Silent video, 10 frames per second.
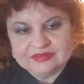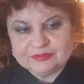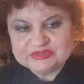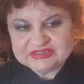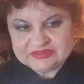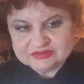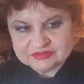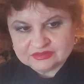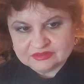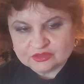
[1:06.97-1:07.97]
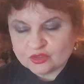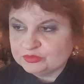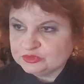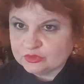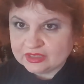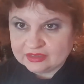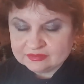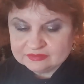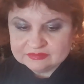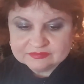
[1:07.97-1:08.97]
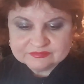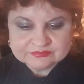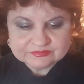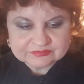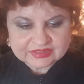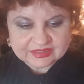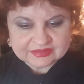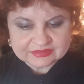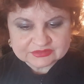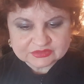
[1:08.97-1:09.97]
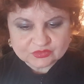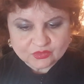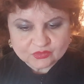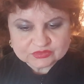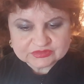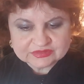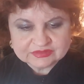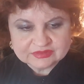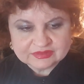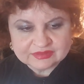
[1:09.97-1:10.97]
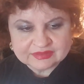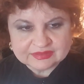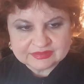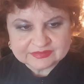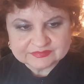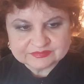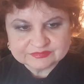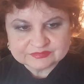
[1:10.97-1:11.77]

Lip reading: PETIT Robe Noir, and it's called Ma